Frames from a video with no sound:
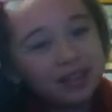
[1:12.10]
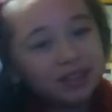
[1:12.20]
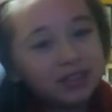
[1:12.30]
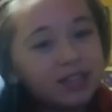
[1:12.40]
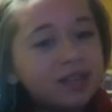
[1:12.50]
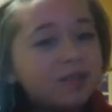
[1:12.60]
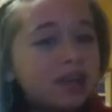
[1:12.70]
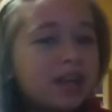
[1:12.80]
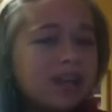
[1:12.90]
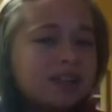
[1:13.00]
Lindsey
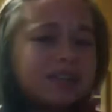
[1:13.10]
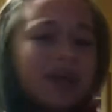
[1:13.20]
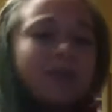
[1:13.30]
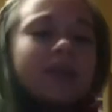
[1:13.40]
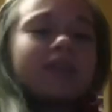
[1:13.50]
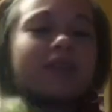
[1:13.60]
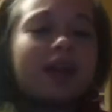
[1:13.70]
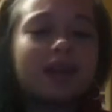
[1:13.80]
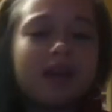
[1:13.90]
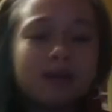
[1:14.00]
because, I mean,
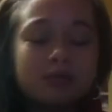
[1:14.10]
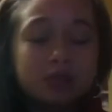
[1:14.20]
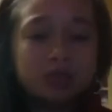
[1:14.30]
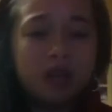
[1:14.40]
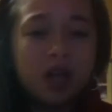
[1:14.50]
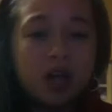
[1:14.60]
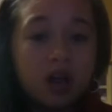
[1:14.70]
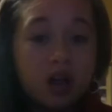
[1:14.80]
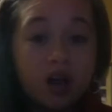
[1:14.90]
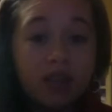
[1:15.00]
that name's
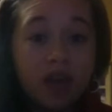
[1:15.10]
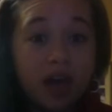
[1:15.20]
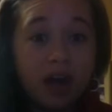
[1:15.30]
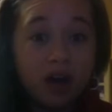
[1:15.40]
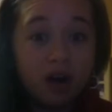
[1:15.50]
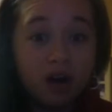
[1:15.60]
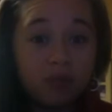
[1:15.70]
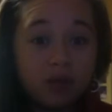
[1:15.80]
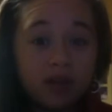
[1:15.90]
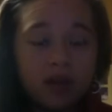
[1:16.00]
not that
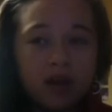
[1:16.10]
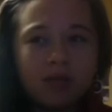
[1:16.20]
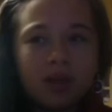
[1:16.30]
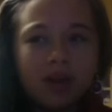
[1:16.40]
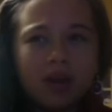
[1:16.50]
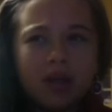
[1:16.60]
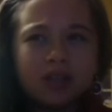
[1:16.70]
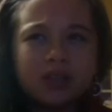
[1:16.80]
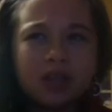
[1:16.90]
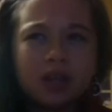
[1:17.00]
common. I mean, it
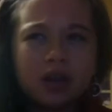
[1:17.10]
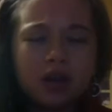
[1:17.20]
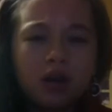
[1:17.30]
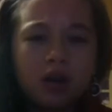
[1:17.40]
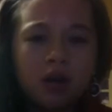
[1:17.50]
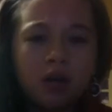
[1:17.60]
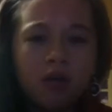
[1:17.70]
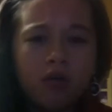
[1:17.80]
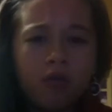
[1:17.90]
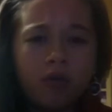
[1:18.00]
is like an
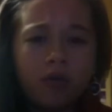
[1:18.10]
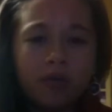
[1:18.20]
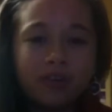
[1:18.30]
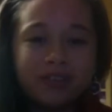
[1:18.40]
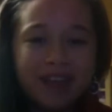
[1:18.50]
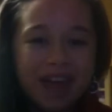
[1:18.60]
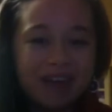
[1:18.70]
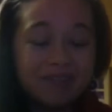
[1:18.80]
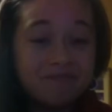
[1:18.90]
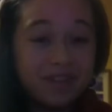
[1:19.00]
normal
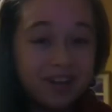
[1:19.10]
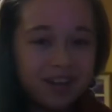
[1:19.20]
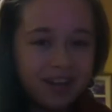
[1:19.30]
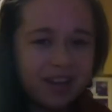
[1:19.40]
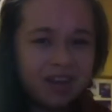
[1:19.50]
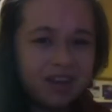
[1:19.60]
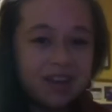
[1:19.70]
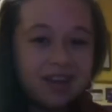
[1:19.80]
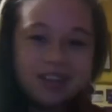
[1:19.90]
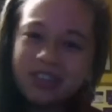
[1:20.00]
name, but like
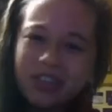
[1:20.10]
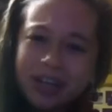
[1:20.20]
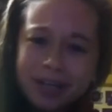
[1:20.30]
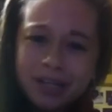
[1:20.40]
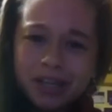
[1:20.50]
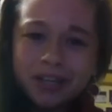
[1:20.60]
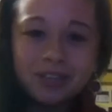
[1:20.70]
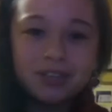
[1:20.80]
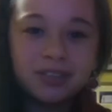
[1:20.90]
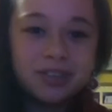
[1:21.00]
it's on
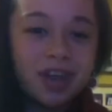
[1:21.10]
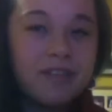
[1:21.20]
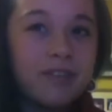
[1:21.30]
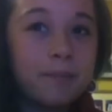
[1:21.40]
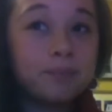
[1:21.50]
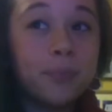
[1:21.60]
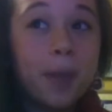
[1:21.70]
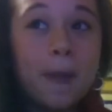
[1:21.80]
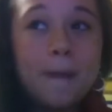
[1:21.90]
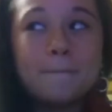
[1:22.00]
keychains and stuff.
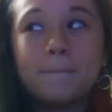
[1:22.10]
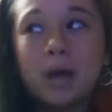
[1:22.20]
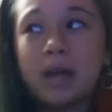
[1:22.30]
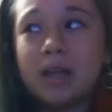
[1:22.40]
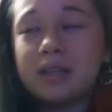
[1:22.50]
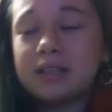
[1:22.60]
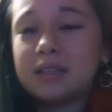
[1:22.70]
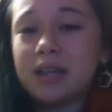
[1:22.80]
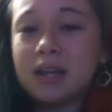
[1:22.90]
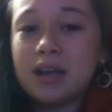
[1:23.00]

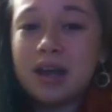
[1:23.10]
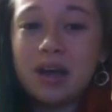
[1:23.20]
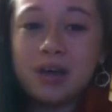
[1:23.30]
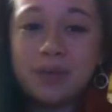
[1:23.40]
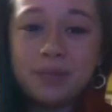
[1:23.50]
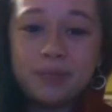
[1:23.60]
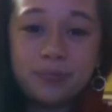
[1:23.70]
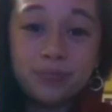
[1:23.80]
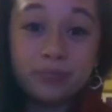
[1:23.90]
But um,